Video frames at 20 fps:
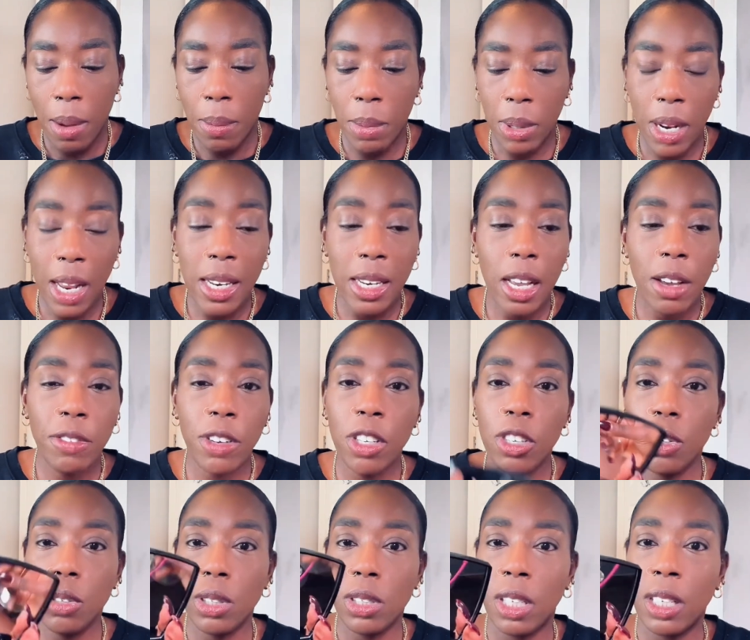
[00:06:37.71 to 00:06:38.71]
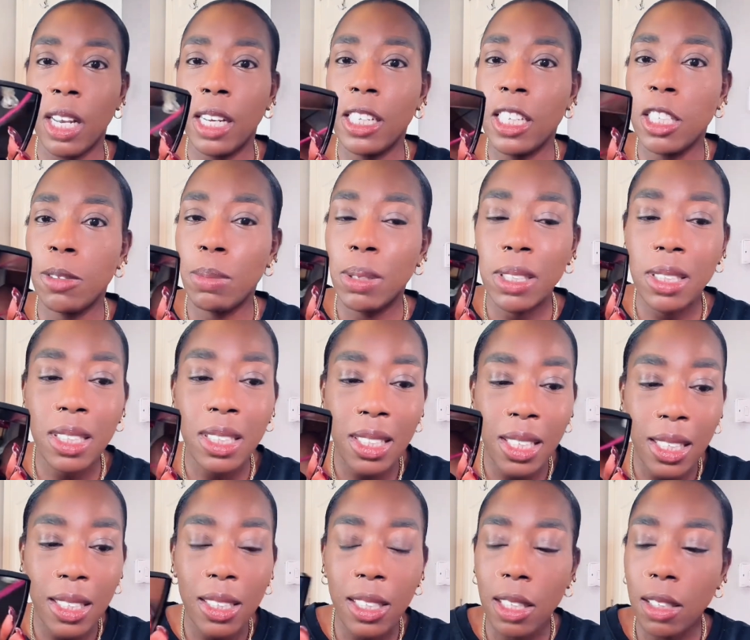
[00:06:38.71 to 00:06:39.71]
But I never used it, and it's been
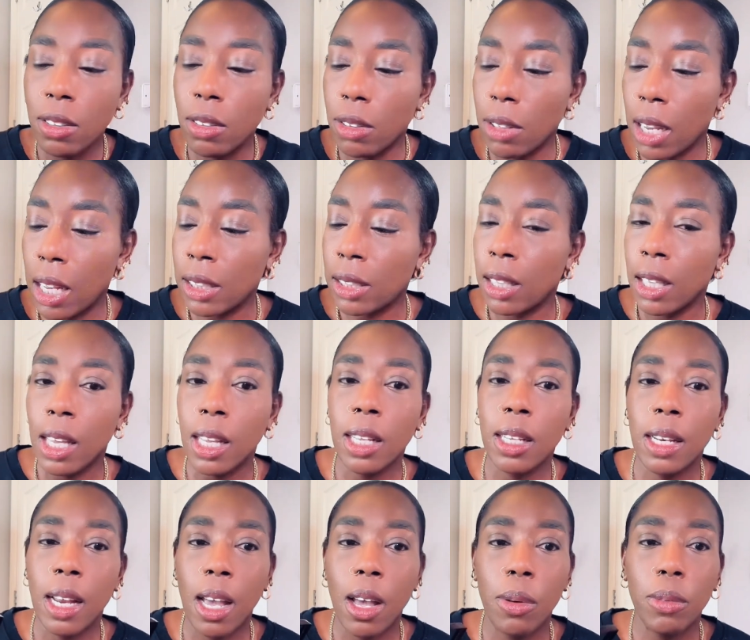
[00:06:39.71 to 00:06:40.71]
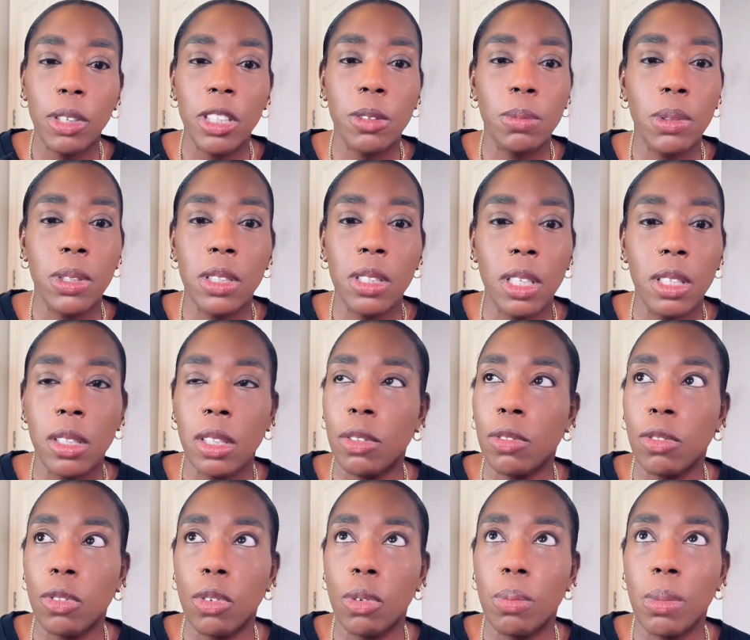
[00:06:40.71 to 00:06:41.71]
sitting, I think now it's been sitting
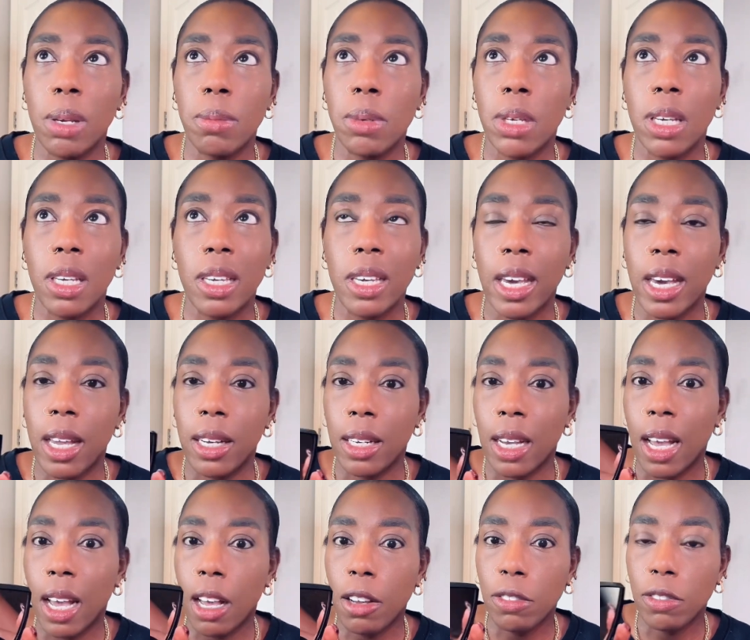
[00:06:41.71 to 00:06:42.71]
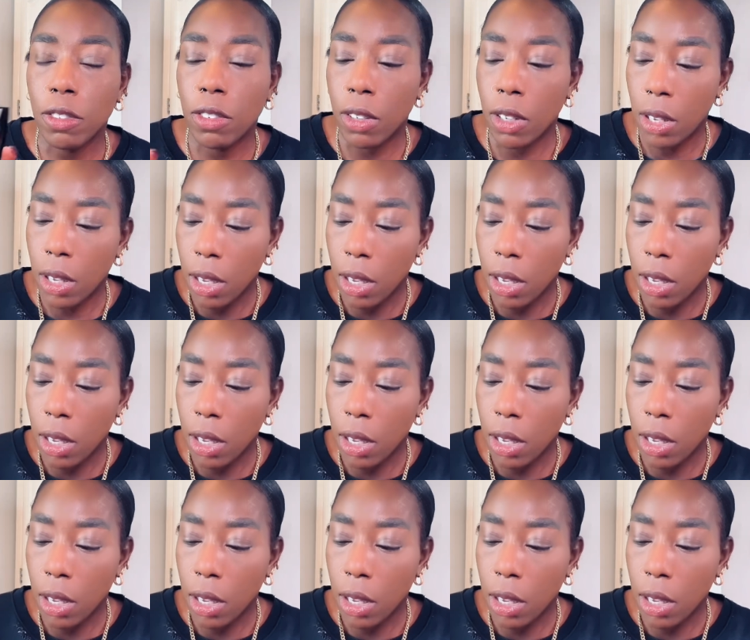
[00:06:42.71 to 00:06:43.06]
for maybe a year and a half,